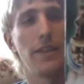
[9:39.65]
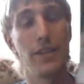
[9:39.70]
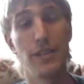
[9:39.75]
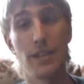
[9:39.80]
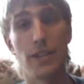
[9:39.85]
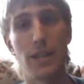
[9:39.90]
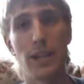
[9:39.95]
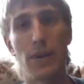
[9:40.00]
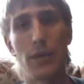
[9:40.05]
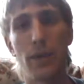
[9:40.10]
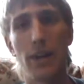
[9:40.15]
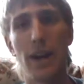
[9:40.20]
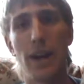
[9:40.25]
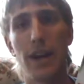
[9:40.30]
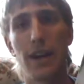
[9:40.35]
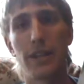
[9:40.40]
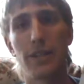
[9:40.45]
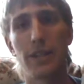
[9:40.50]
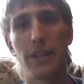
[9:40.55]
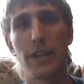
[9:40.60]
this they were
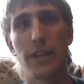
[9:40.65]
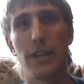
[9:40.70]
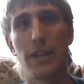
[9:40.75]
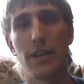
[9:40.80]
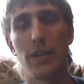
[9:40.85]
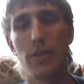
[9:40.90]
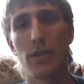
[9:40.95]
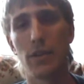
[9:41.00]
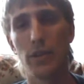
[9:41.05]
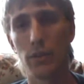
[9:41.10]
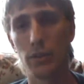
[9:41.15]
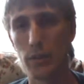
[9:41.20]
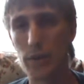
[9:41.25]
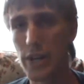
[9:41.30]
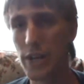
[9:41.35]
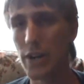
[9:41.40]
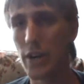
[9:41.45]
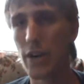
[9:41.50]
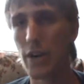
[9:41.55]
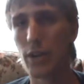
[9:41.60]
asking
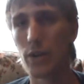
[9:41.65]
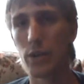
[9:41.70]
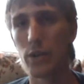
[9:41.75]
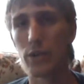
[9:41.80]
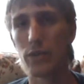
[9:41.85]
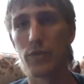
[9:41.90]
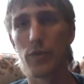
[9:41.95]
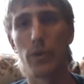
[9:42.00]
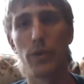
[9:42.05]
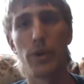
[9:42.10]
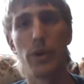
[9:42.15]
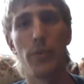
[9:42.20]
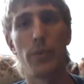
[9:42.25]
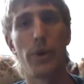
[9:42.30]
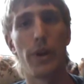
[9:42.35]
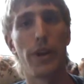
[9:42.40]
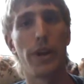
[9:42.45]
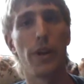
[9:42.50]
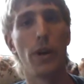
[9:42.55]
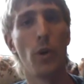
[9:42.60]
$3 for,
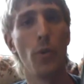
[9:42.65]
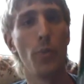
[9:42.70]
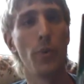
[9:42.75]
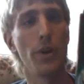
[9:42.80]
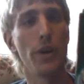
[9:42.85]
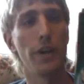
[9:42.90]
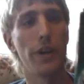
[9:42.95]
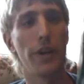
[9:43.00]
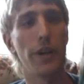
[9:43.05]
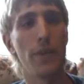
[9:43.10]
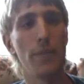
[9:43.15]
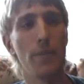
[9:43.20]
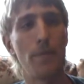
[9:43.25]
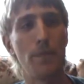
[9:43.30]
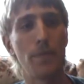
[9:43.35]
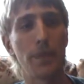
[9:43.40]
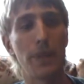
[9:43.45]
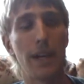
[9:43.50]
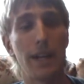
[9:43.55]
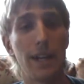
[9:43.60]
but I opened it up,
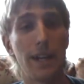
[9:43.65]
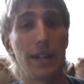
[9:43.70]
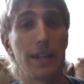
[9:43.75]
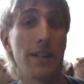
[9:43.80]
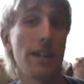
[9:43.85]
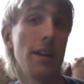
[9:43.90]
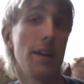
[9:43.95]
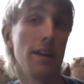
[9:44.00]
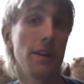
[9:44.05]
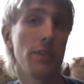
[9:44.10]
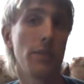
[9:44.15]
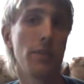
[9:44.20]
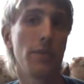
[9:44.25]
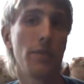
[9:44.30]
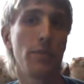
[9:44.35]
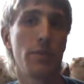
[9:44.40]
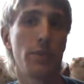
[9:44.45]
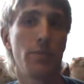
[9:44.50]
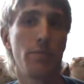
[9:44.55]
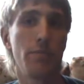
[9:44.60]
and it actually
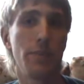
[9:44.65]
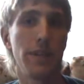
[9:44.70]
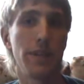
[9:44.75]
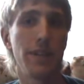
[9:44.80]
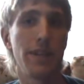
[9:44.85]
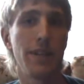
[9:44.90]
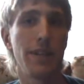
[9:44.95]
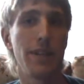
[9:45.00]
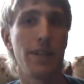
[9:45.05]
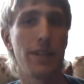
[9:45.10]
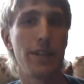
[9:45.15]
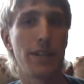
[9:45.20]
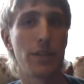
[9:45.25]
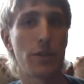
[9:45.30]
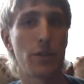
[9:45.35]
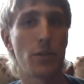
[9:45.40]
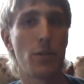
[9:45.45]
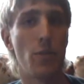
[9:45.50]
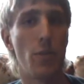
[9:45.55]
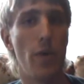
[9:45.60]
was missing
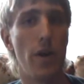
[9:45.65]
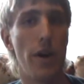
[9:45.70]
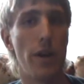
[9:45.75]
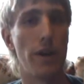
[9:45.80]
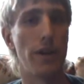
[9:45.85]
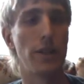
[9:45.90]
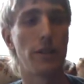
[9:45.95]
disc 1.